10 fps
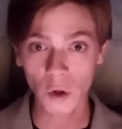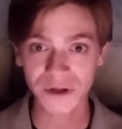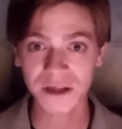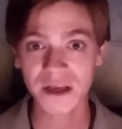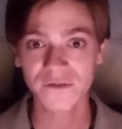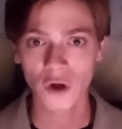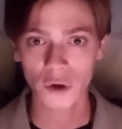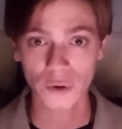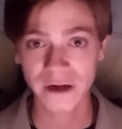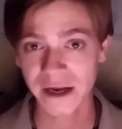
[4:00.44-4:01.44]
world that they've
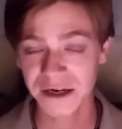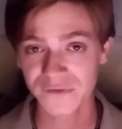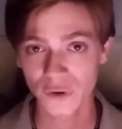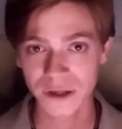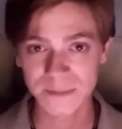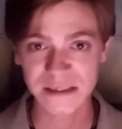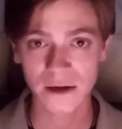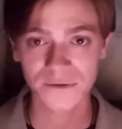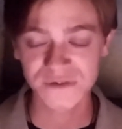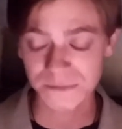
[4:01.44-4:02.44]
all created for
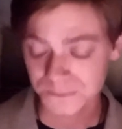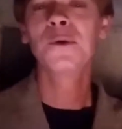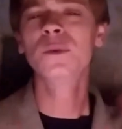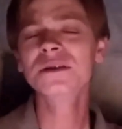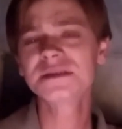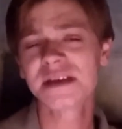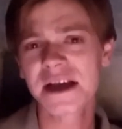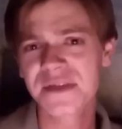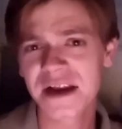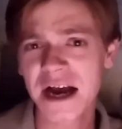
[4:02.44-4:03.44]
themselves. I will
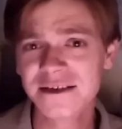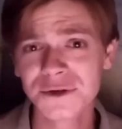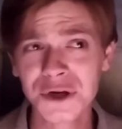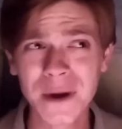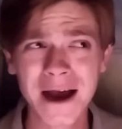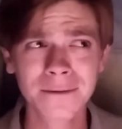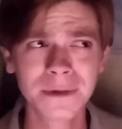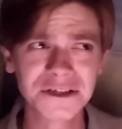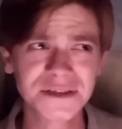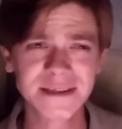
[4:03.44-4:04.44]
say that I don't know how
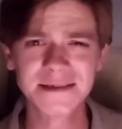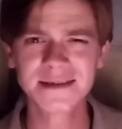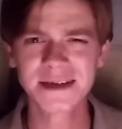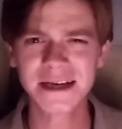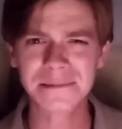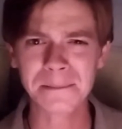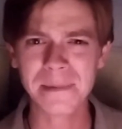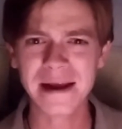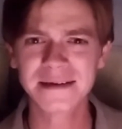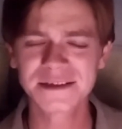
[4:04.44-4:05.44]
much sense it
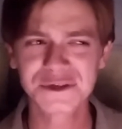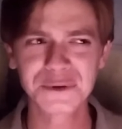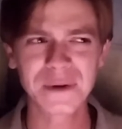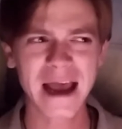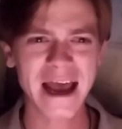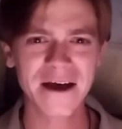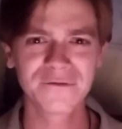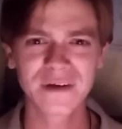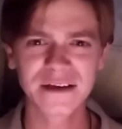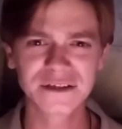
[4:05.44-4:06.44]
makes to
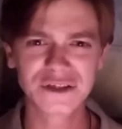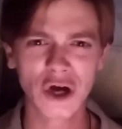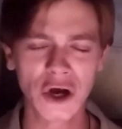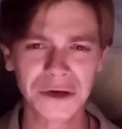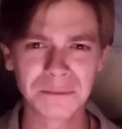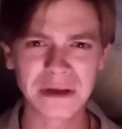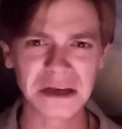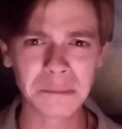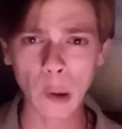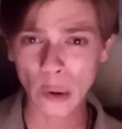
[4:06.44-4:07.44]
have Dawn
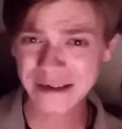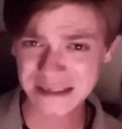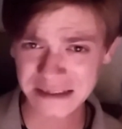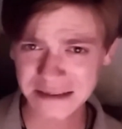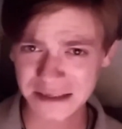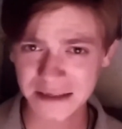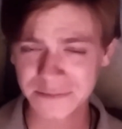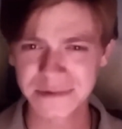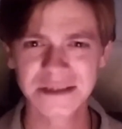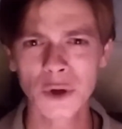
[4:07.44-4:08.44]
be poisoned to
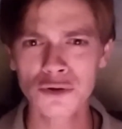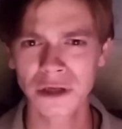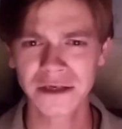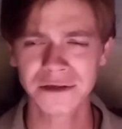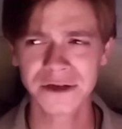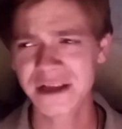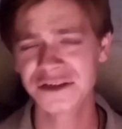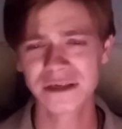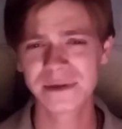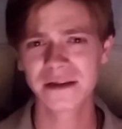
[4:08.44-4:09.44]
the Soul Glutton. You'd
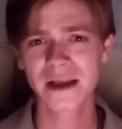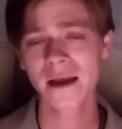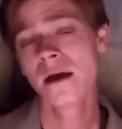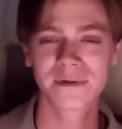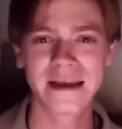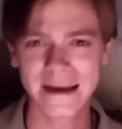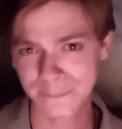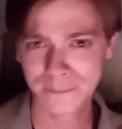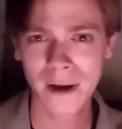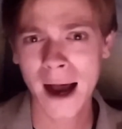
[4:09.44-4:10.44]
think she'd be like the
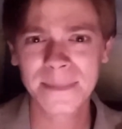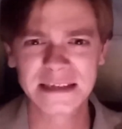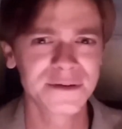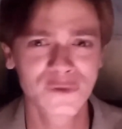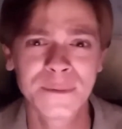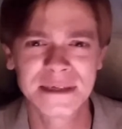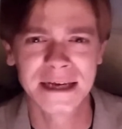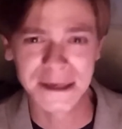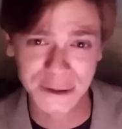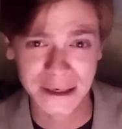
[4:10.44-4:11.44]
opposite of
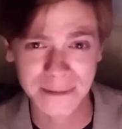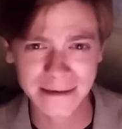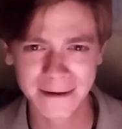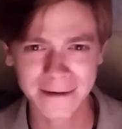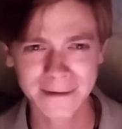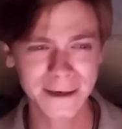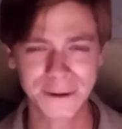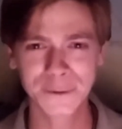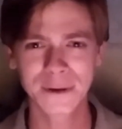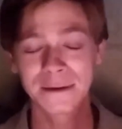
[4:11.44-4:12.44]
kryptonite, you know what I mean? Like, I
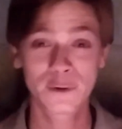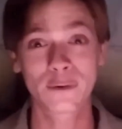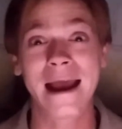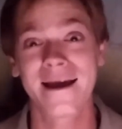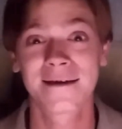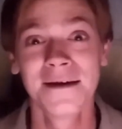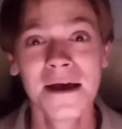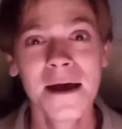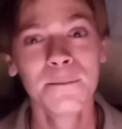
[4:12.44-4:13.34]
don't know, like crack.